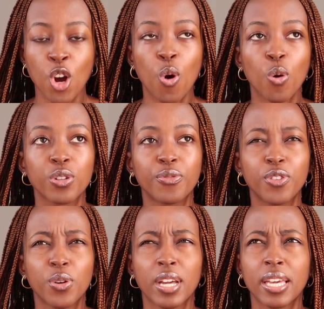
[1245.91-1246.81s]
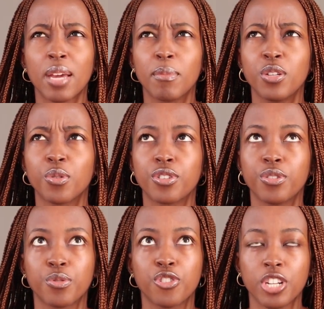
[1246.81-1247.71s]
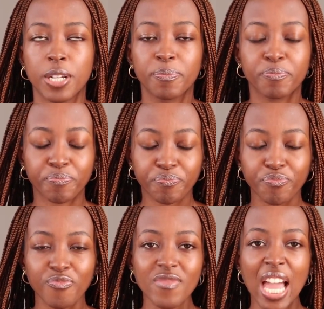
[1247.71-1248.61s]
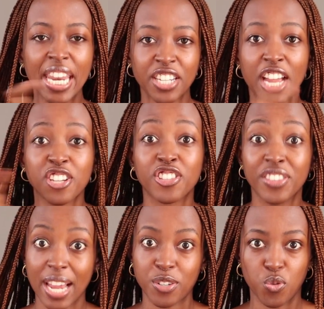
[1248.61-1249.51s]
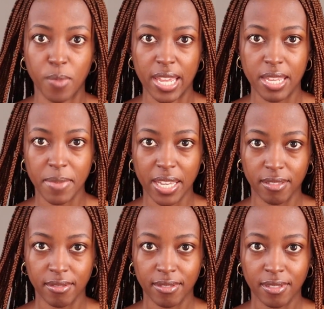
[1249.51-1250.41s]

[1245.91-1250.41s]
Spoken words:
called fionakemi.ug and attached that to my email.